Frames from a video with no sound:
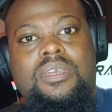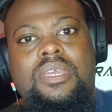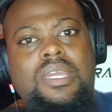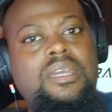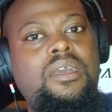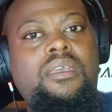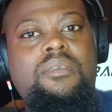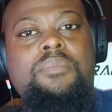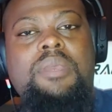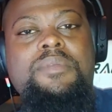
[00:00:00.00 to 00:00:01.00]
yeah,
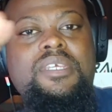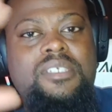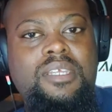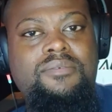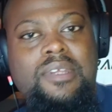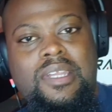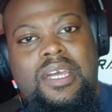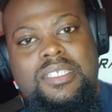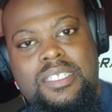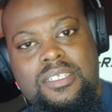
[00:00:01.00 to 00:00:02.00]
our baby doesn't live in a
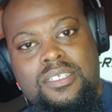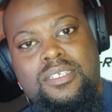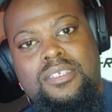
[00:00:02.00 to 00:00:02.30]
closet.